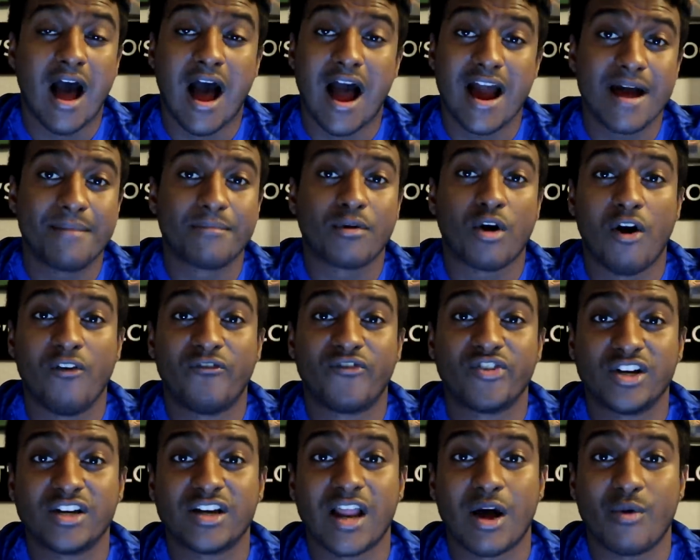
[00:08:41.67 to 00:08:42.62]
I am
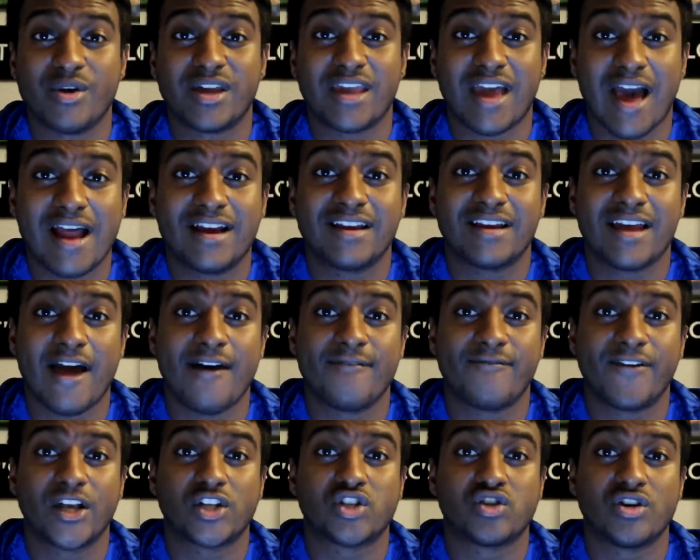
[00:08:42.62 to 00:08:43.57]
confident that we can get a
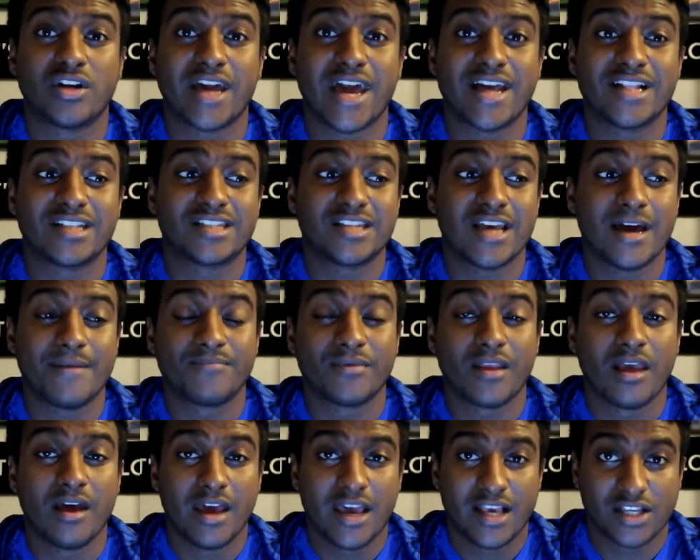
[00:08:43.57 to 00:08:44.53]
victory against them.